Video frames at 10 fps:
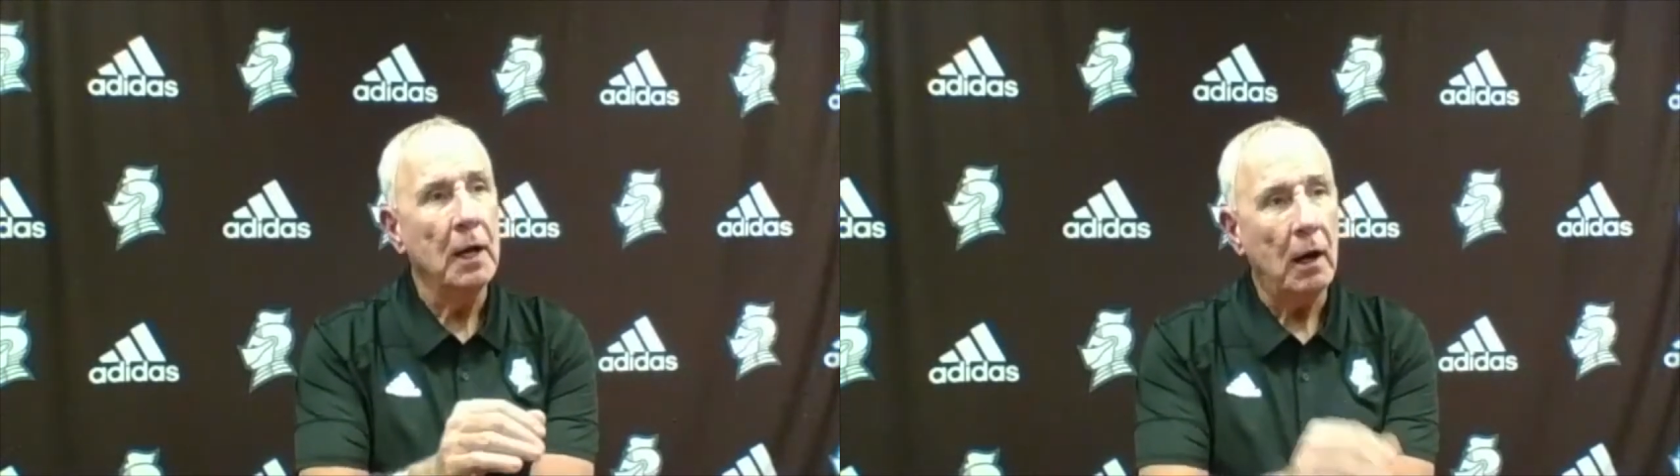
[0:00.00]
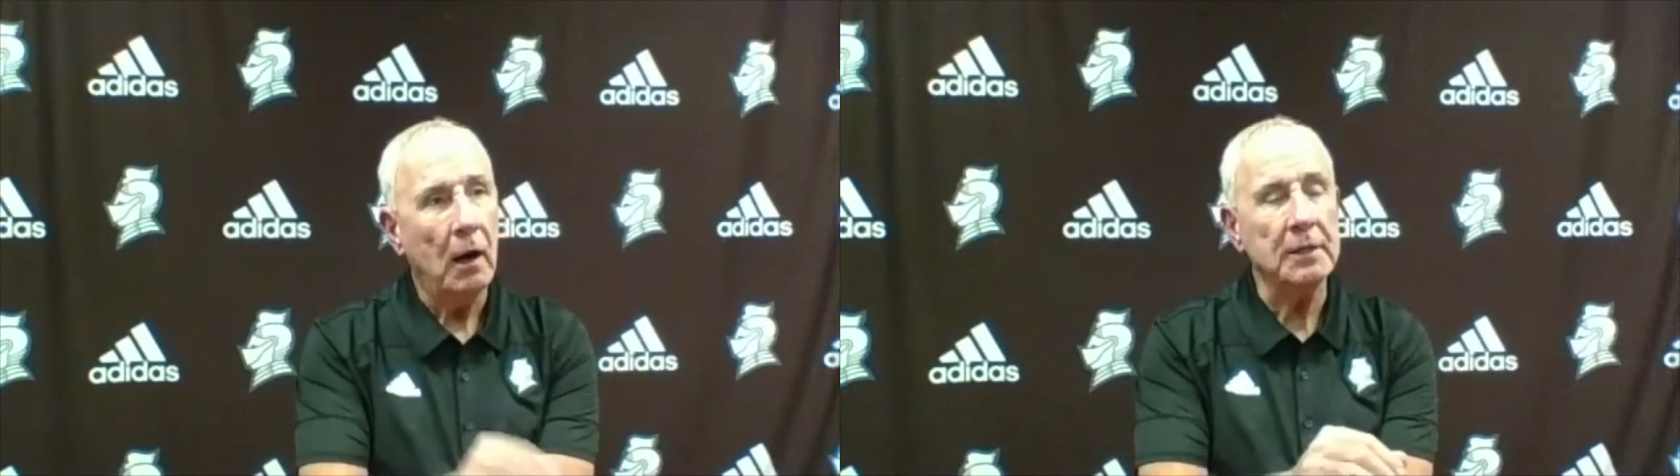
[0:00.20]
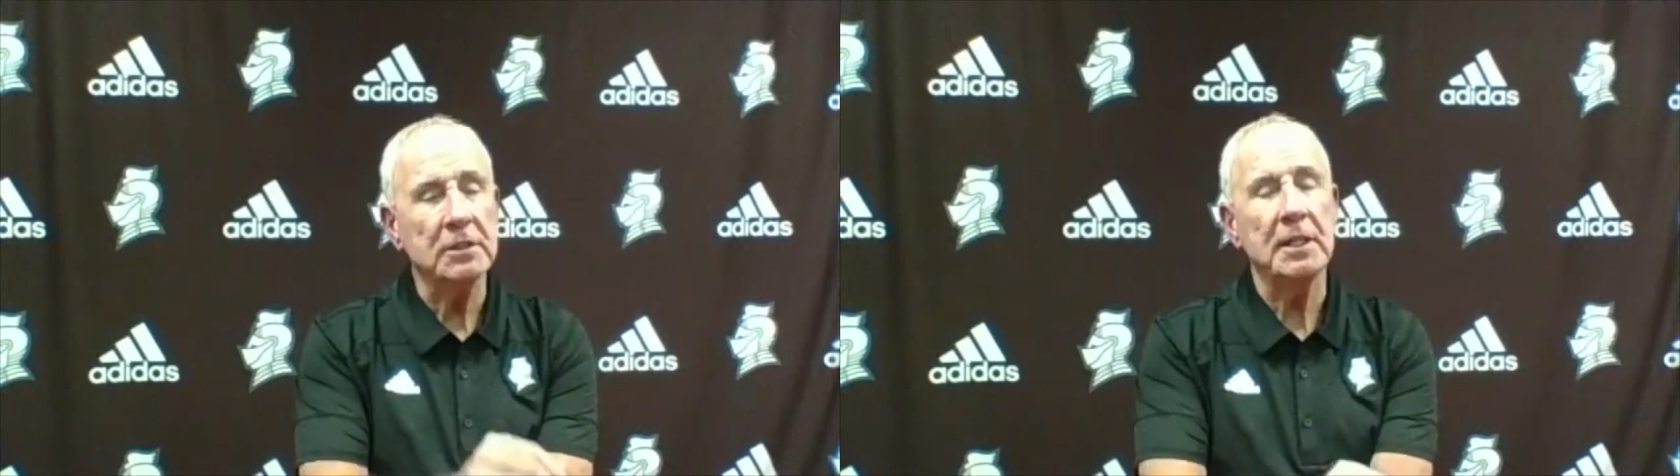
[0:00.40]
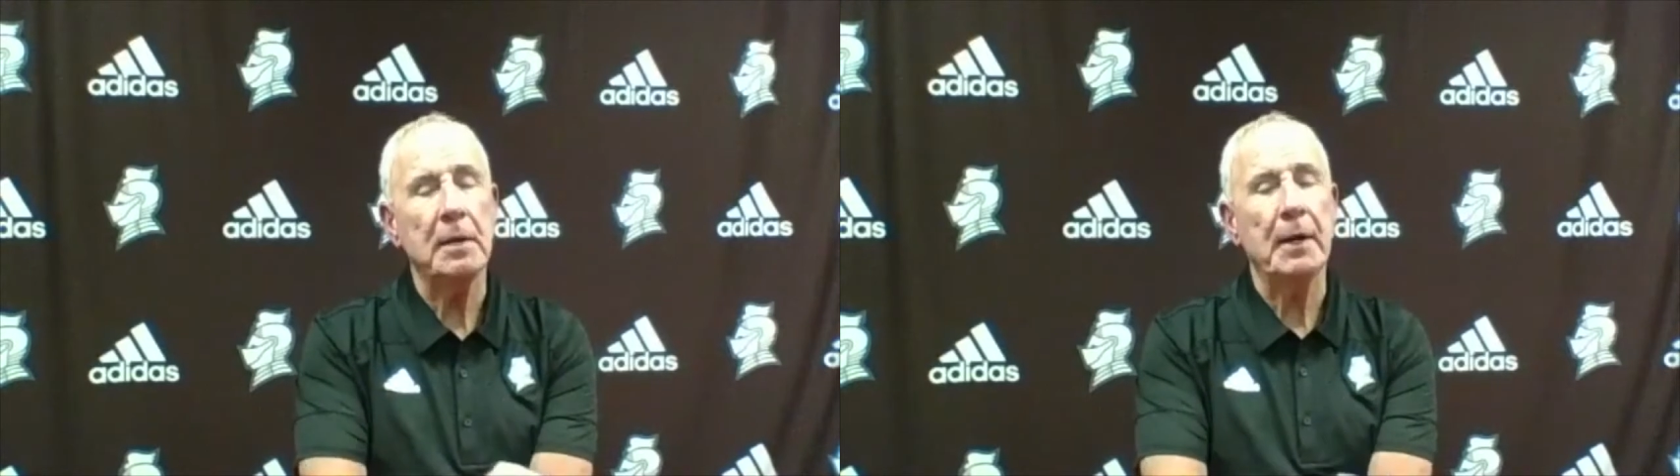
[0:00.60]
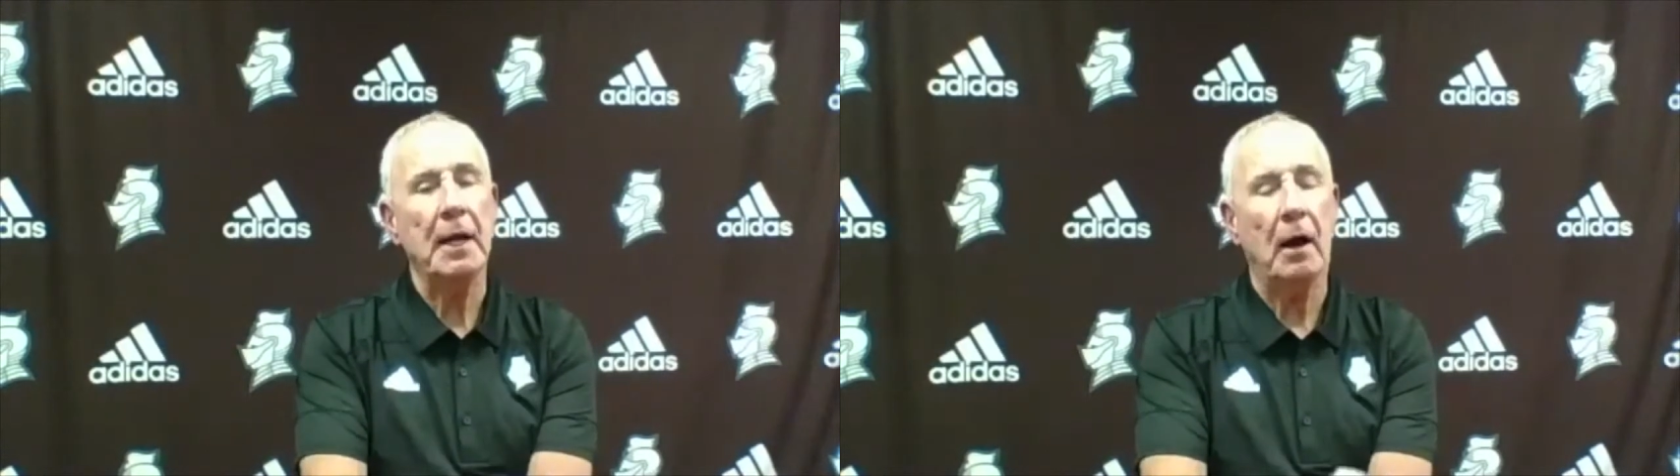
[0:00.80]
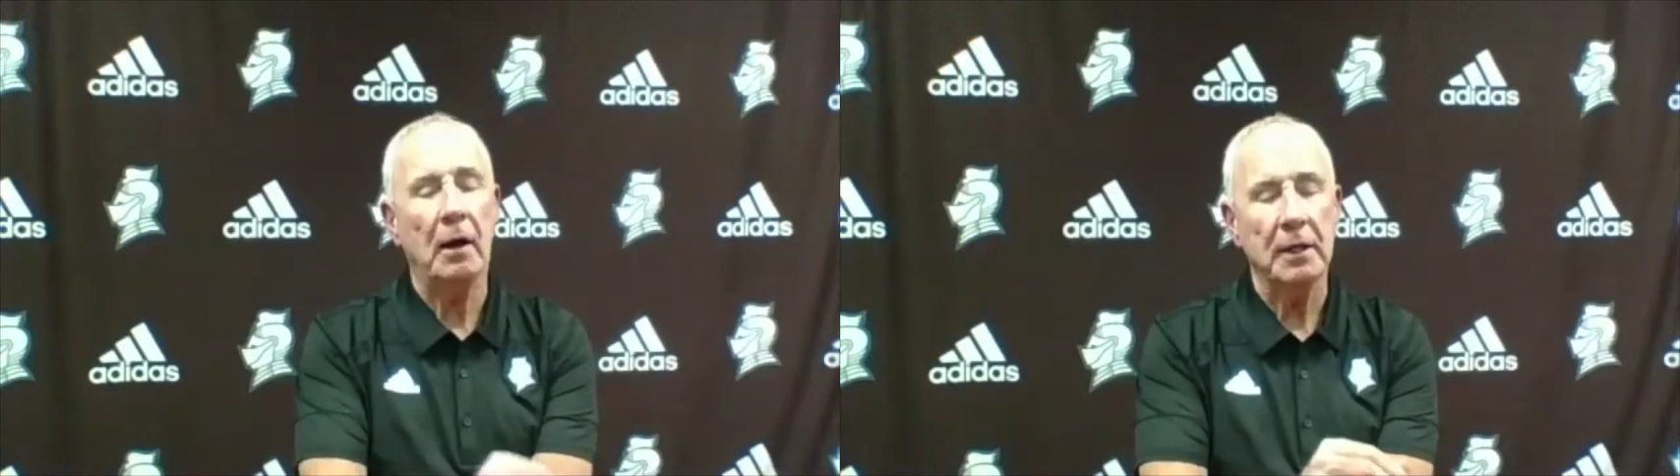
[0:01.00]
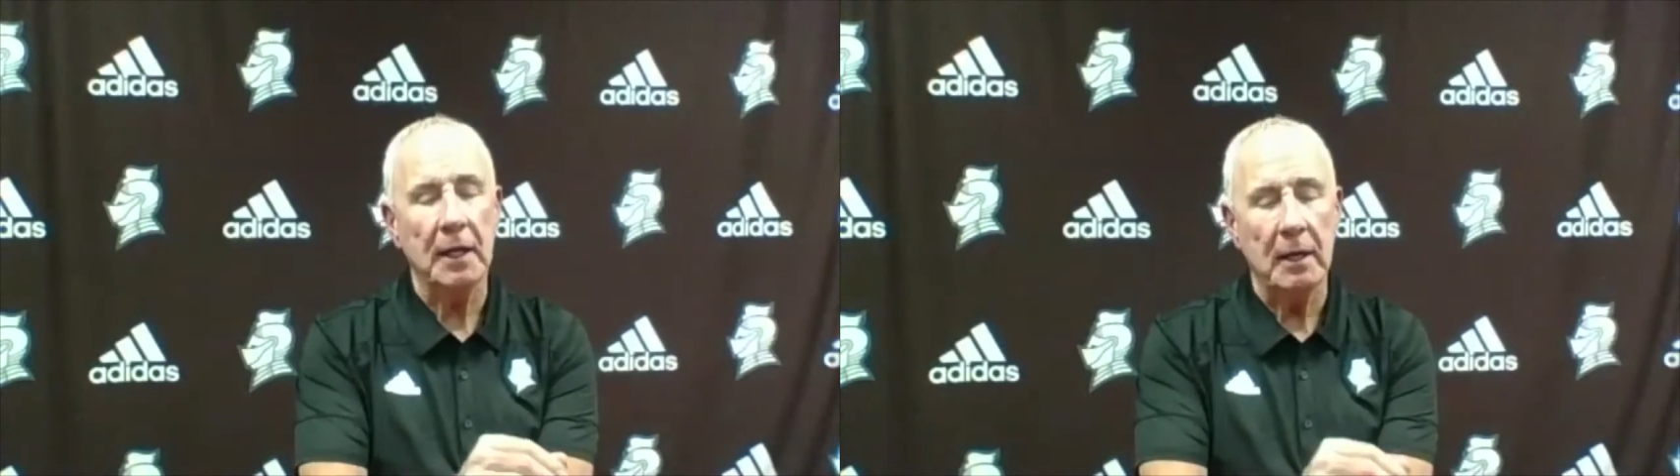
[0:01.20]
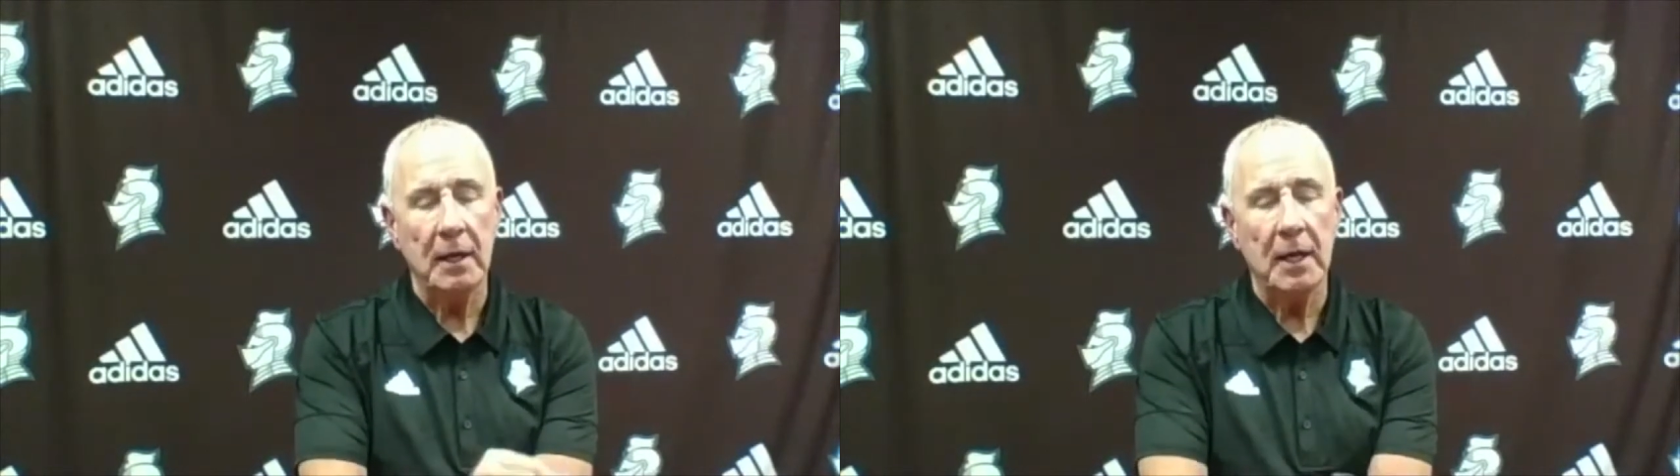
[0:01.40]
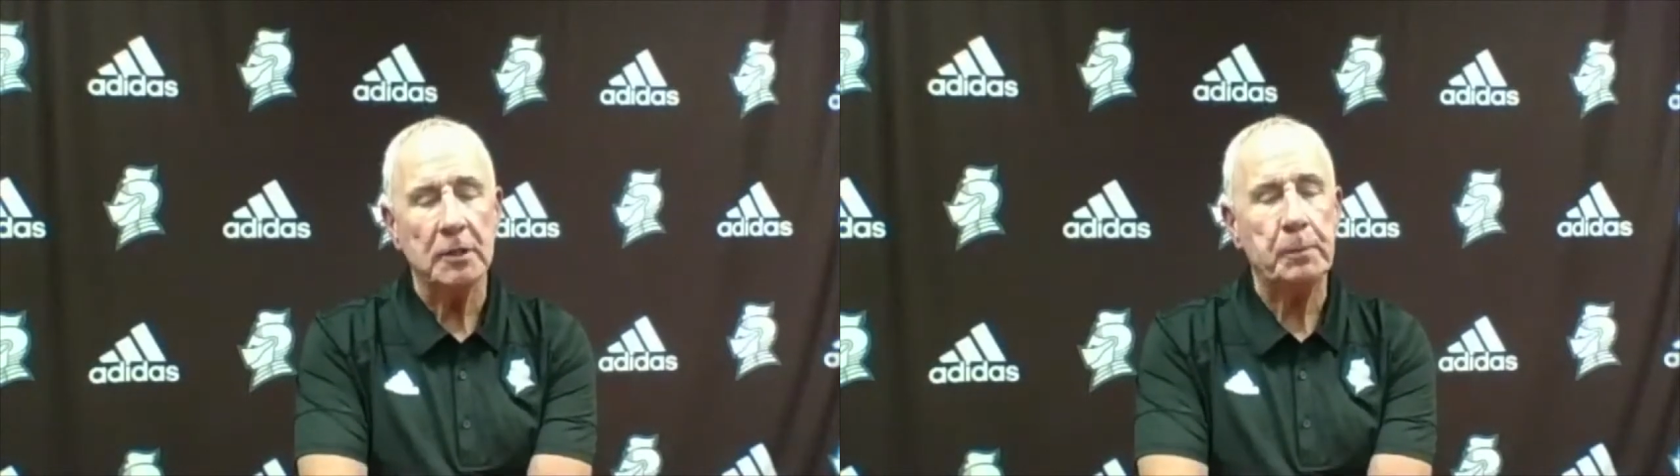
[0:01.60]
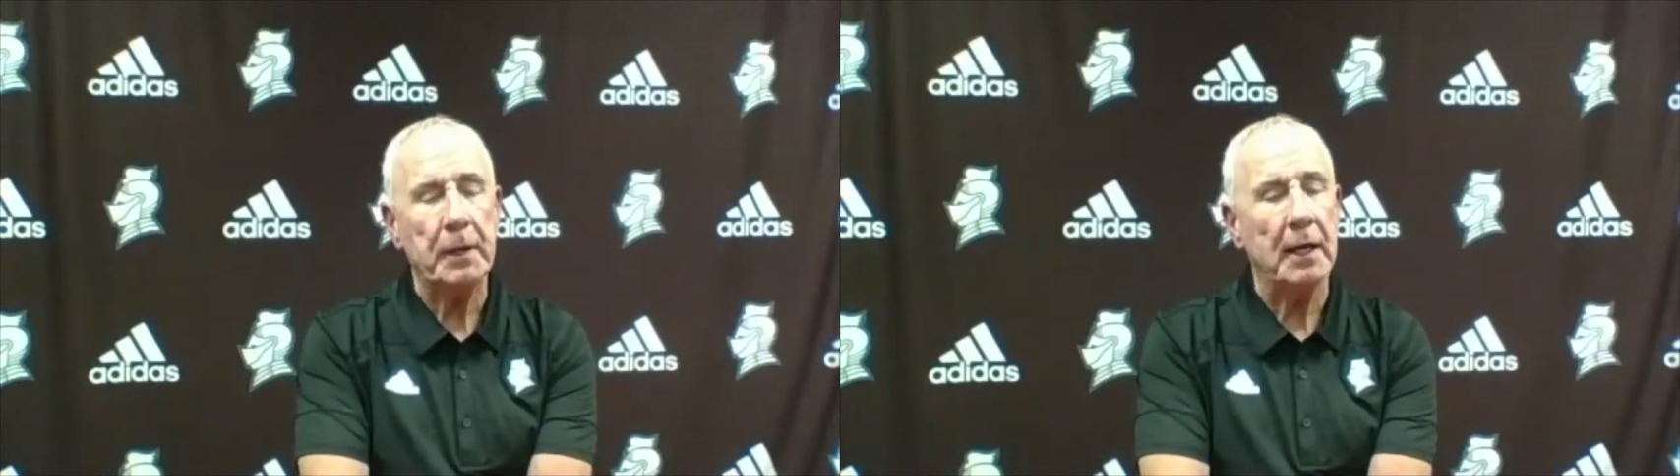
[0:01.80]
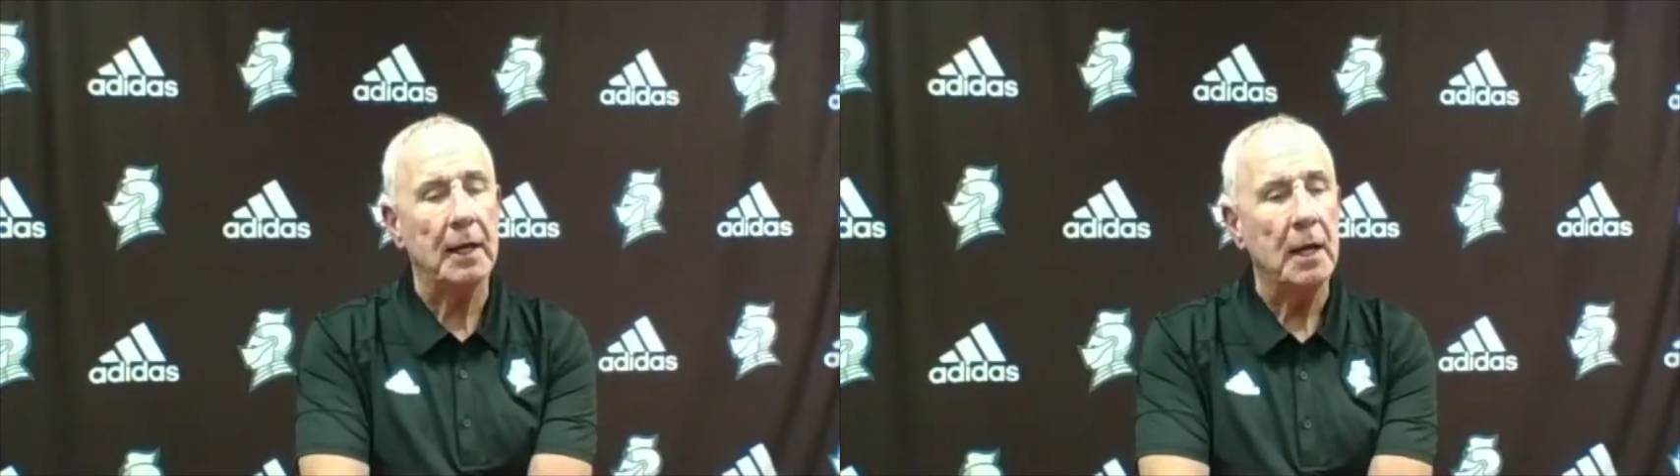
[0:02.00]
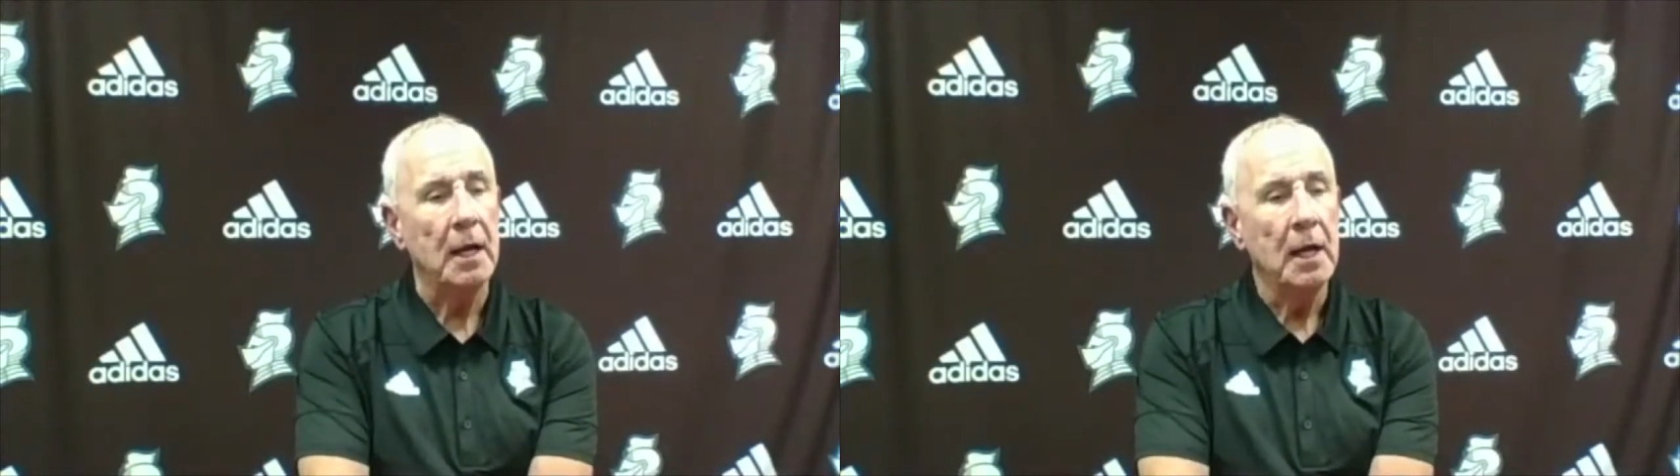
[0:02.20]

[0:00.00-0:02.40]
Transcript: on ESPN.